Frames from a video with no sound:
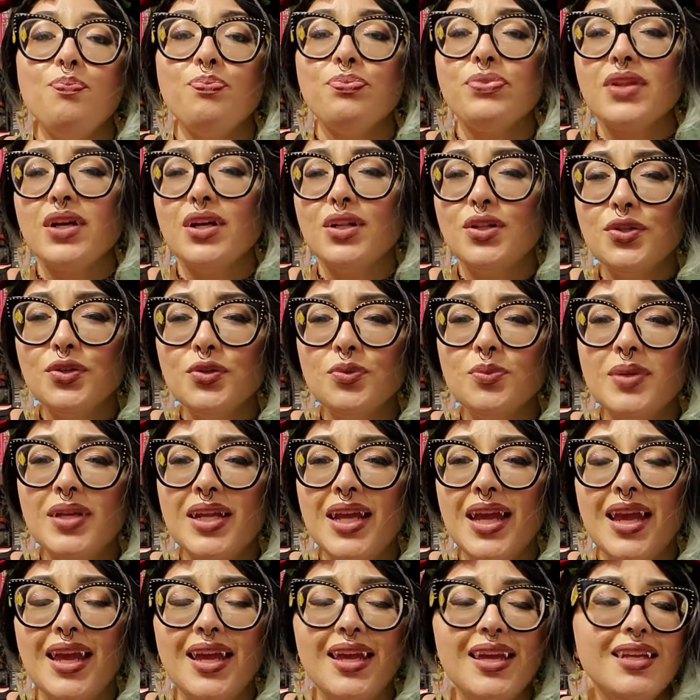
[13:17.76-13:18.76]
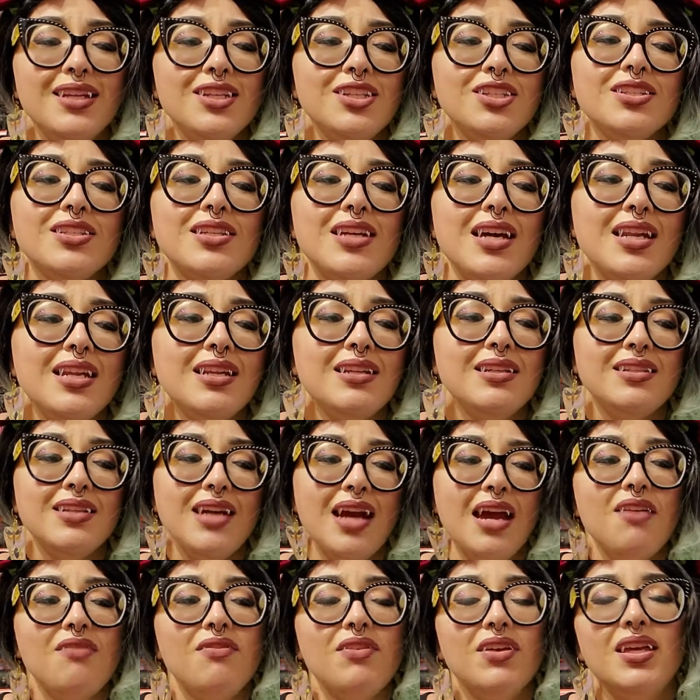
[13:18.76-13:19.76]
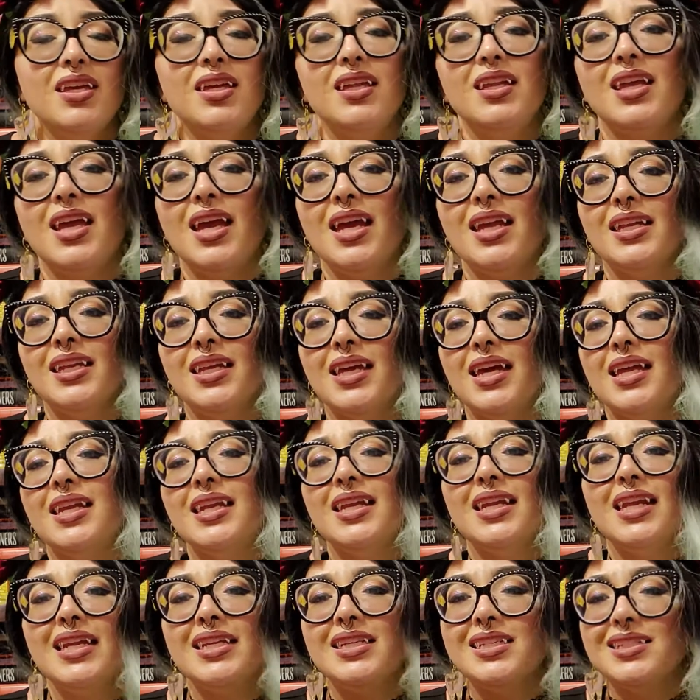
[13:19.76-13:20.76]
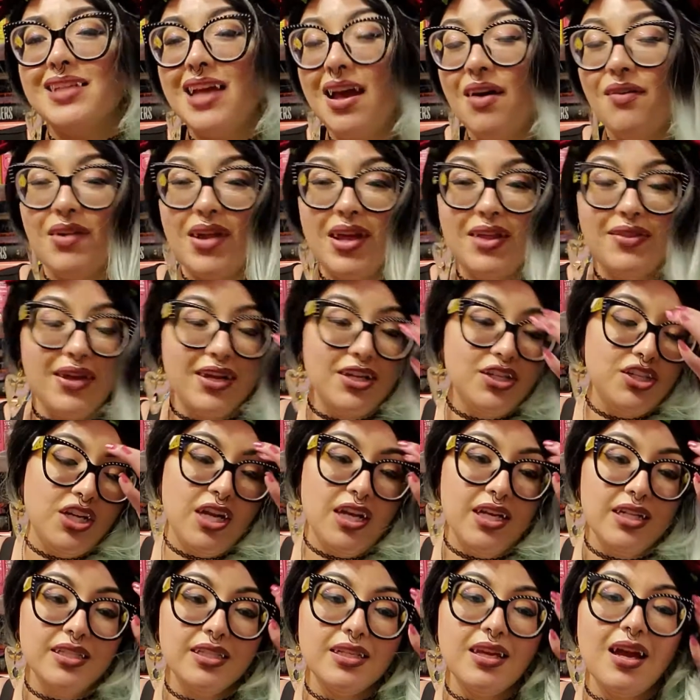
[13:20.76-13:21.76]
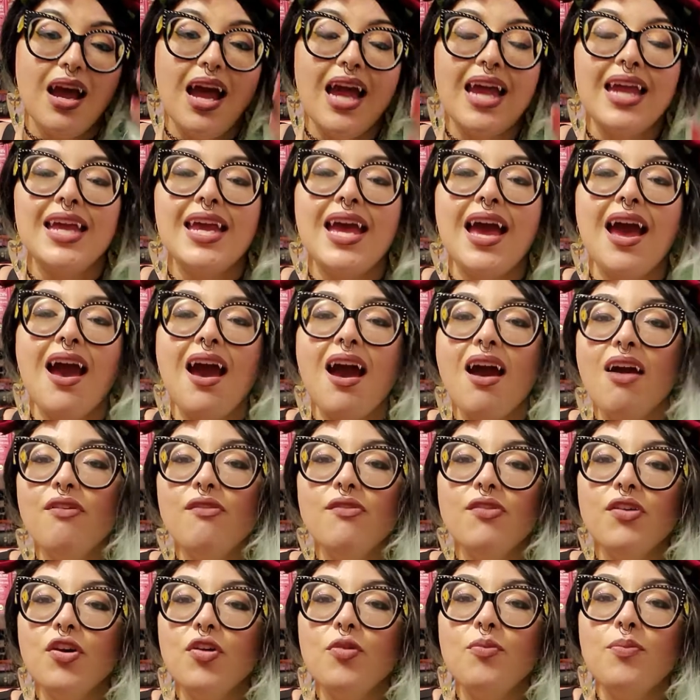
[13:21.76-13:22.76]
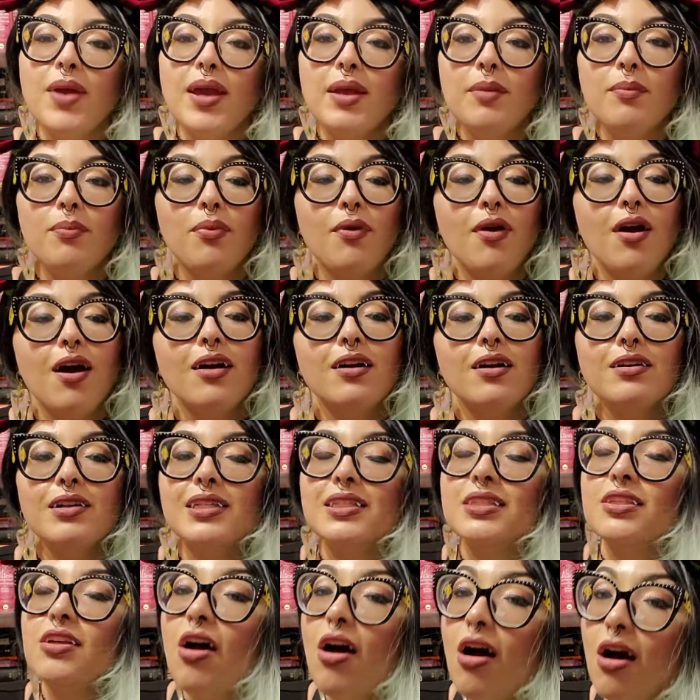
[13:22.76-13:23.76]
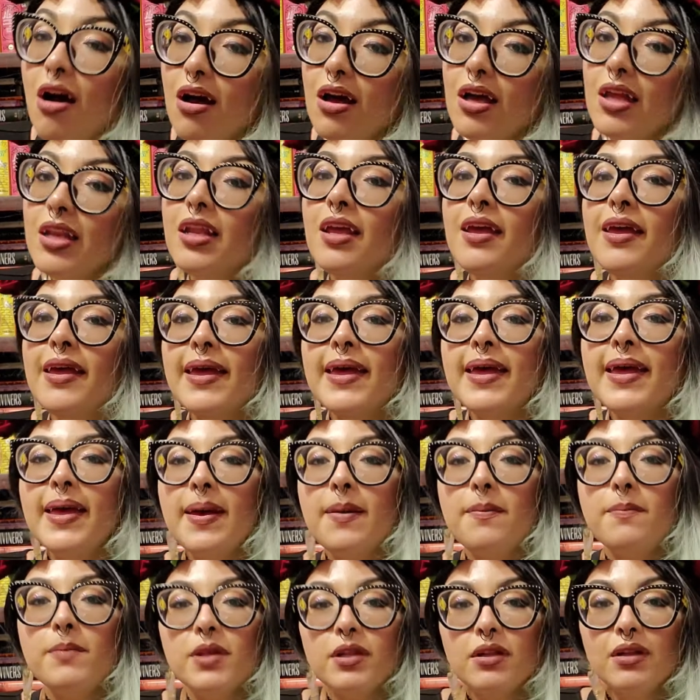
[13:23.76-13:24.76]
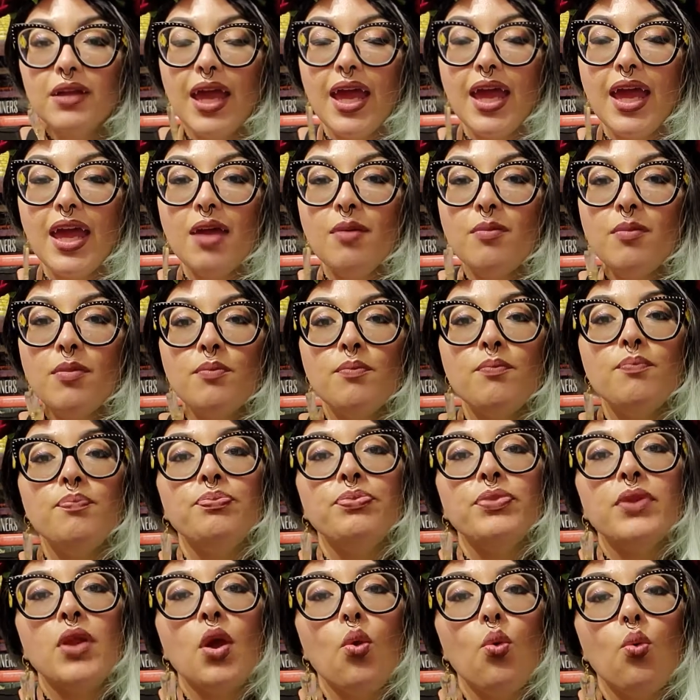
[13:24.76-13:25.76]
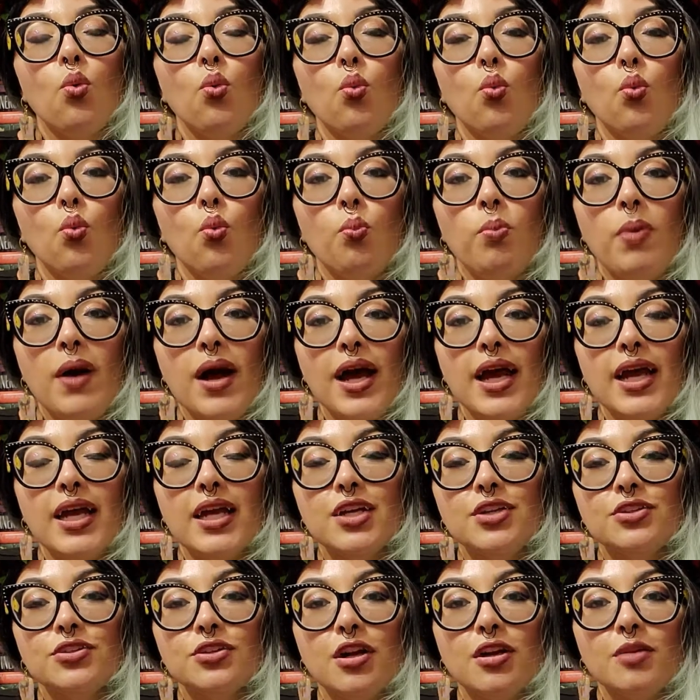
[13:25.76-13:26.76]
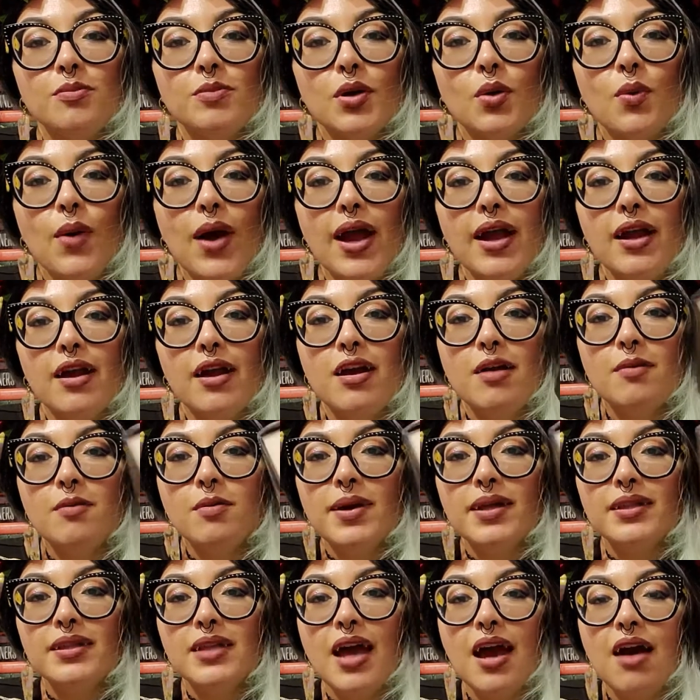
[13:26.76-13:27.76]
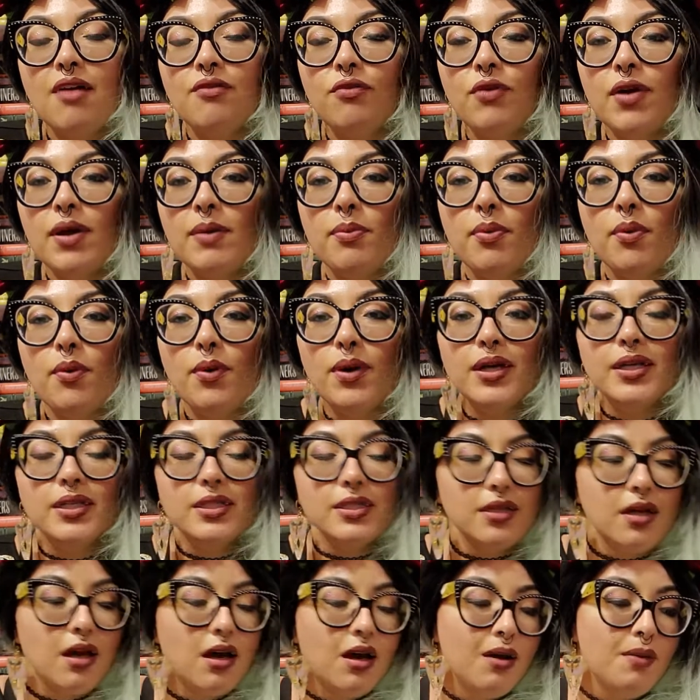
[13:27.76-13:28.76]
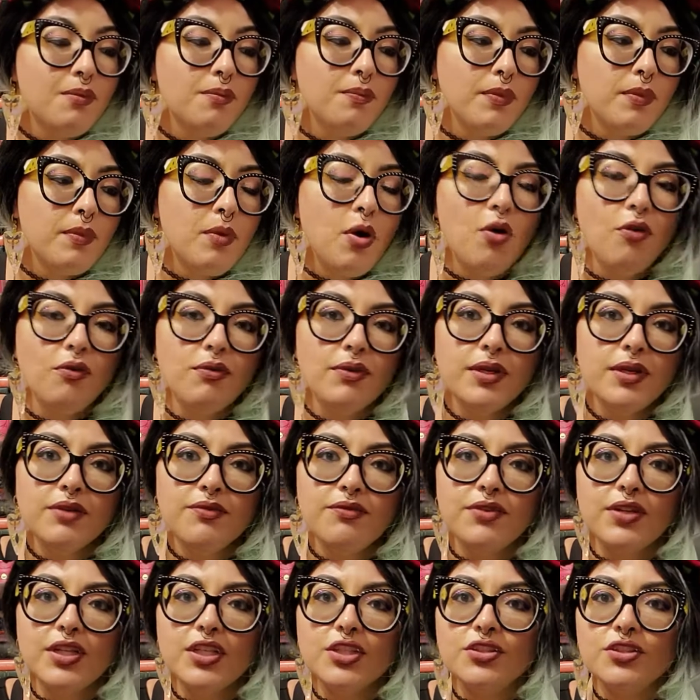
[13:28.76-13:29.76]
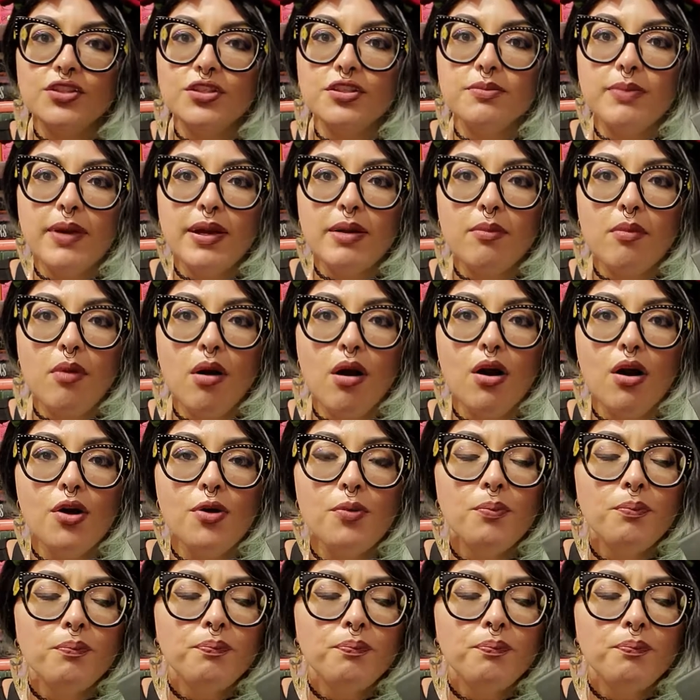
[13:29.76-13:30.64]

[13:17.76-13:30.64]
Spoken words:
Illuminate and just kind of dive in and get it. And I just haven't had that chance. I have though made progress on Middle Game by Shawnee McGuire. I'm about the halfway point. I'm hoping to finish this by tomorrow.